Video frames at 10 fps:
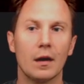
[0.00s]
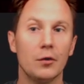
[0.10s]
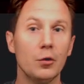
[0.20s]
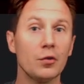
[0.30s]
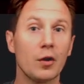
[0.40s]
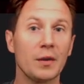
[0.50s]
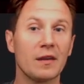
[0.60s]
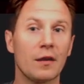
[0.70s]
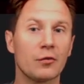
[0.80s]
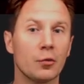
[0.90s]
Use
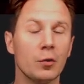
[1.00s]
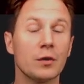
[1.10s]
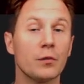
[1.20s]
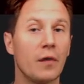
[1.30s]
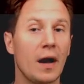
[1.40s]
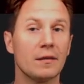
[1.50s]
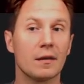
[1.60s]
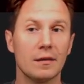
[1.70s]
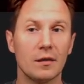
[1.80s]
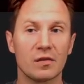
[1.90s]
L'Hôpital's rule to find
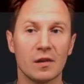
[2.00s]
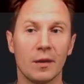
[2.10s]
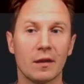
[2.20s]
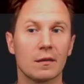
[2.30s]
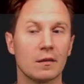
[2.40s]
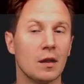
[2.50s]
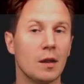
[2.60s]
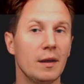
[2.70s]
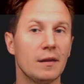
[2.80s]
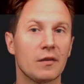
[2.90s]
this limit, the
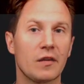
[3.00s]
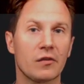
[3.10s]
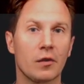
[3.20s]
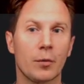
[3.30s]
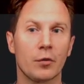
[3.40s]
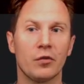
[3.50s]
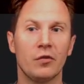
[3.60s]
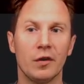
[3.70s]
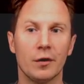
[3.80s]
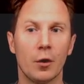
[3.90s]
limit as x approaches
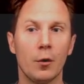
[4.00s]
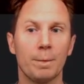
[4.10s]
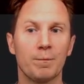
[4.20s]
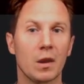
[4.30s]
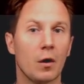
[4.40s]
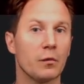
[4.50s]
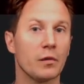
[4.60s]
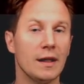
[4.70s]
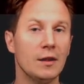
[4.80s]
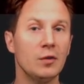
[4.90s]
0 of
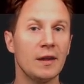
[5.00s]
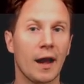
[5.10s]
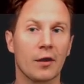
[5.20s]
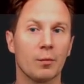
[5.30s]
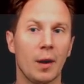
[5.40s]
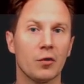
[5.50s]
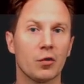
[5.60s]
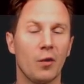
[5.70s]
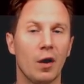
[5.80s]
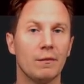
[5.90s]
e to the x
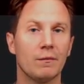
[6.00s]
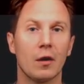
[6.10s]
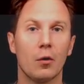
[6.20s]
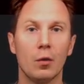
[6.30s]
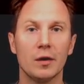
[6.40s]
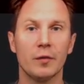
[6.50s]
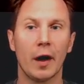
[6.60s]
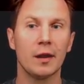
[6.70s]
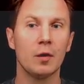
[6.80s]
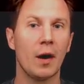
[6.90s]
minus 1, all
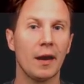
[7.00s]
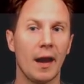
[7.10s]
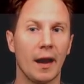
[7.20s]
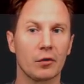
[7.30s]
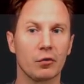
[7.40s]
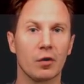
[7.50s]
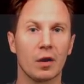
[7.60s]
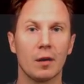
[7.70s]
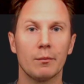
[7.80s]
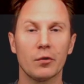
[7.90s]
divided by x.
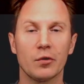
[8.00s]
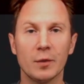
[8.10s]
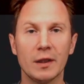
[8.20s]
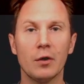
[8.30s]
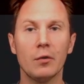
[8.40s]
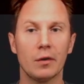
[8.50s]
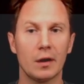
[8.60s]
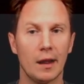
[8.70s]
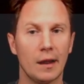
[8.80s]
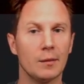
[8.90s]
Pause the video
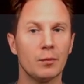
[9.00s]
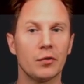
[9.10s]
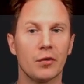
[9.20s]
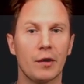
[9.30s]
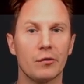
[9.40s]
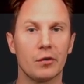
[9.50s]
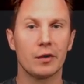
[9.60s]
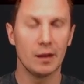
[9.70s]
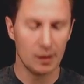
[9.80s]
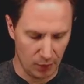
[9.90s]
and input your
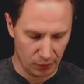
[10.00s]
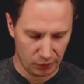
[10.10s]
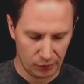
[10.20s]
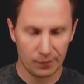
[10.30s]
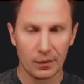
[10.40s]
answer in the box.